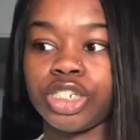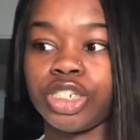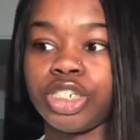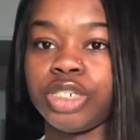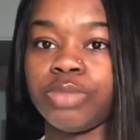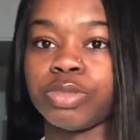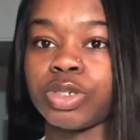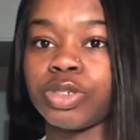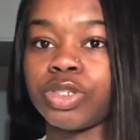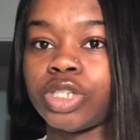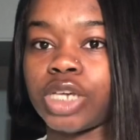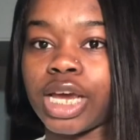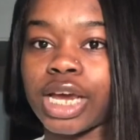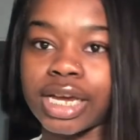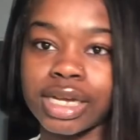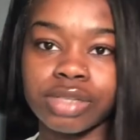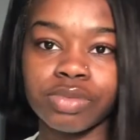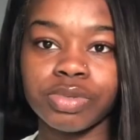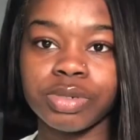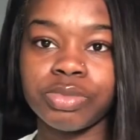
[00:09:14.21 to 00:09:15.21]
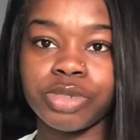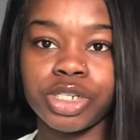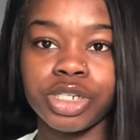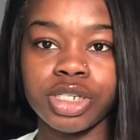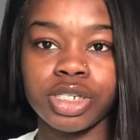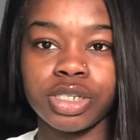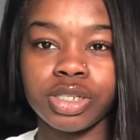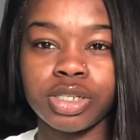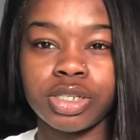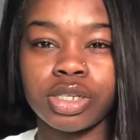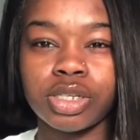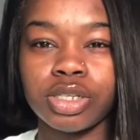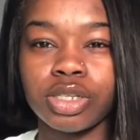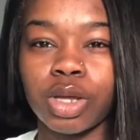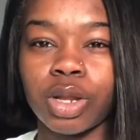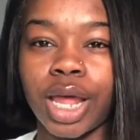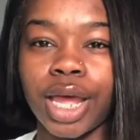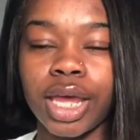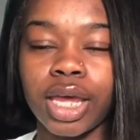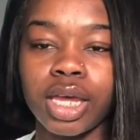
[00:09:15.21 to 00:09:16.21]
She mostly has ripped jeans, so
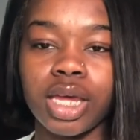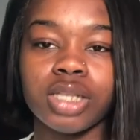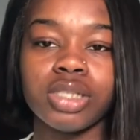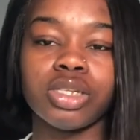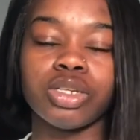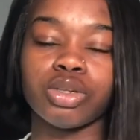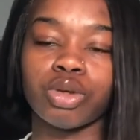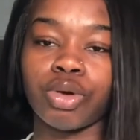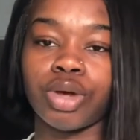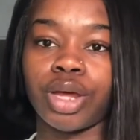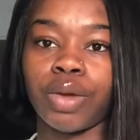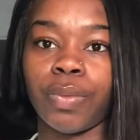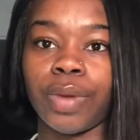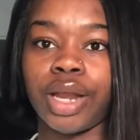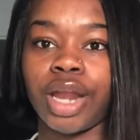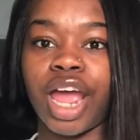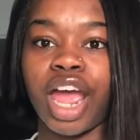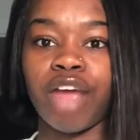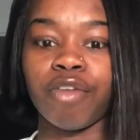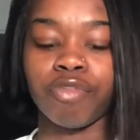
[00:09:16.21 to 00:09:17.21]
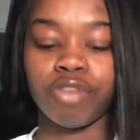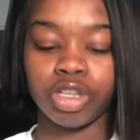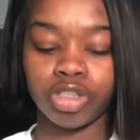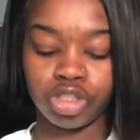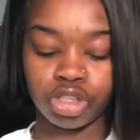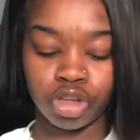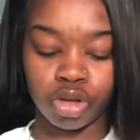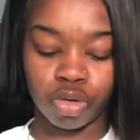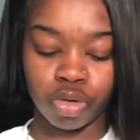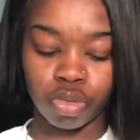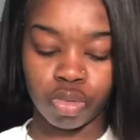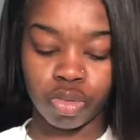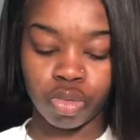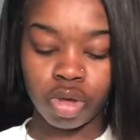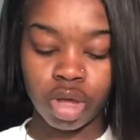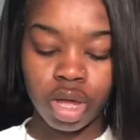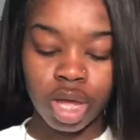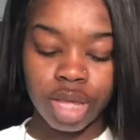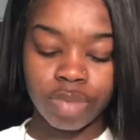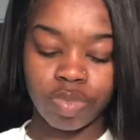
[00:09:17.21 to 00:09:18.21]
like it gets annoying when every single
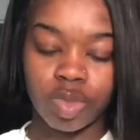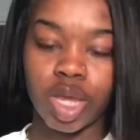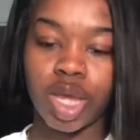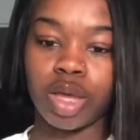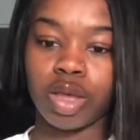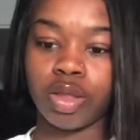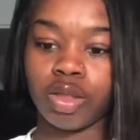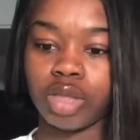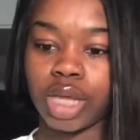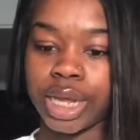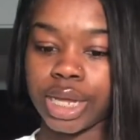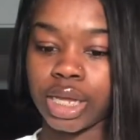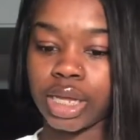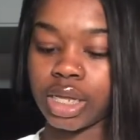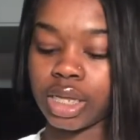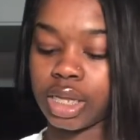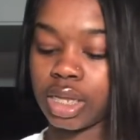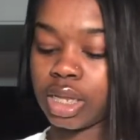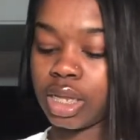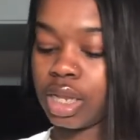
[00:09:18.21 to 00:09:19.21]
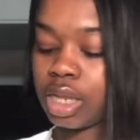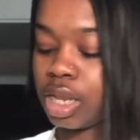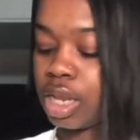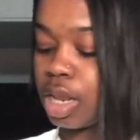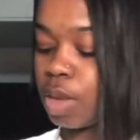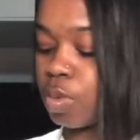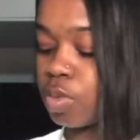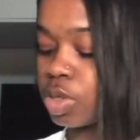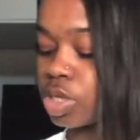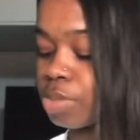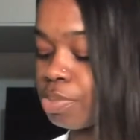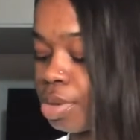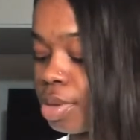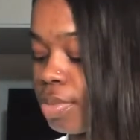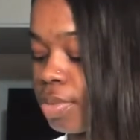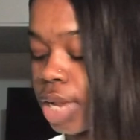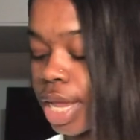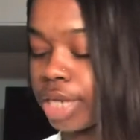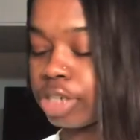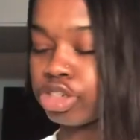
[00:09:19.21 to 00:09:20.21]
thing, like, it, some
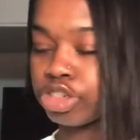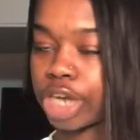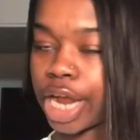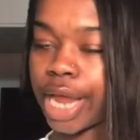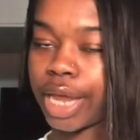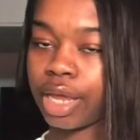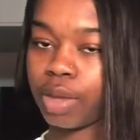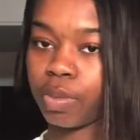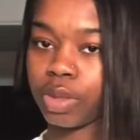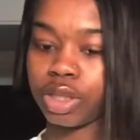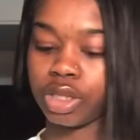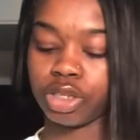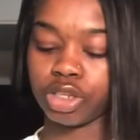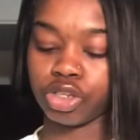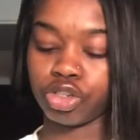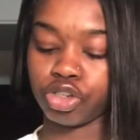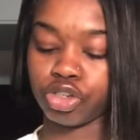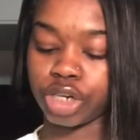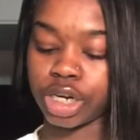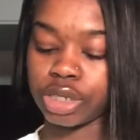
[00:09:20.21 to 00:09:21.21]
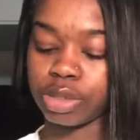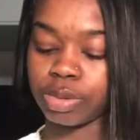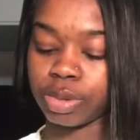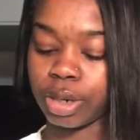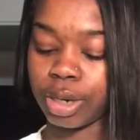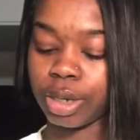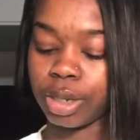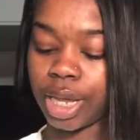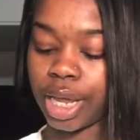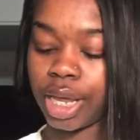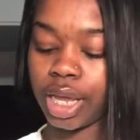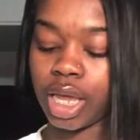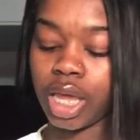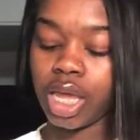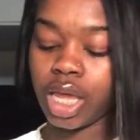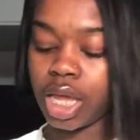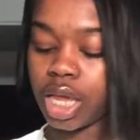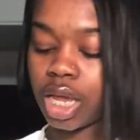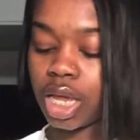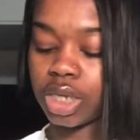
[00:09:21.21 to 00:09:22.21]
people like drag it with the distressed part. Like,
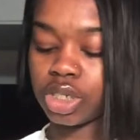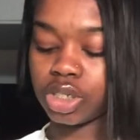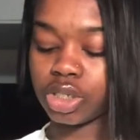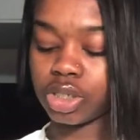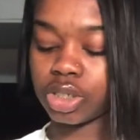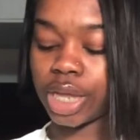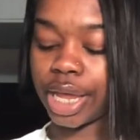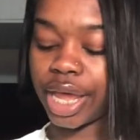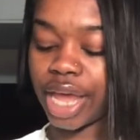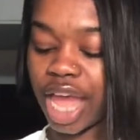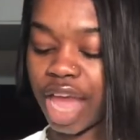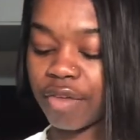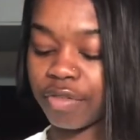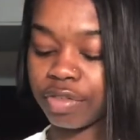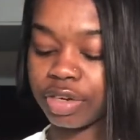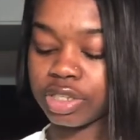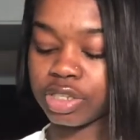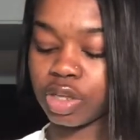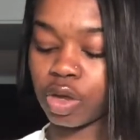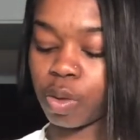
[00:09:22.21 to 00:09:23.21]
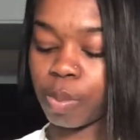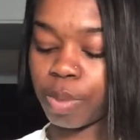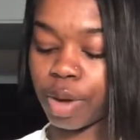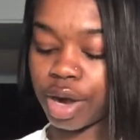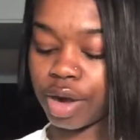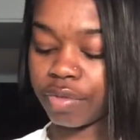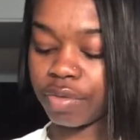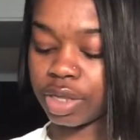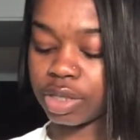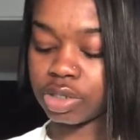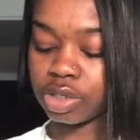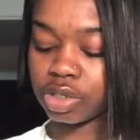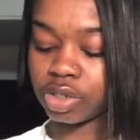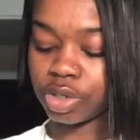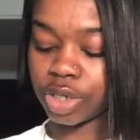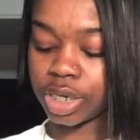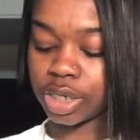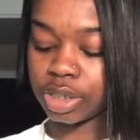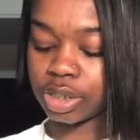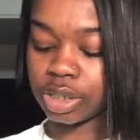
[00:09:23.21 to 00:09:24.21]
it just, like, every single part of it is
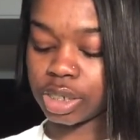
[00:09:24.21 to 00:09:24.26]
distressed.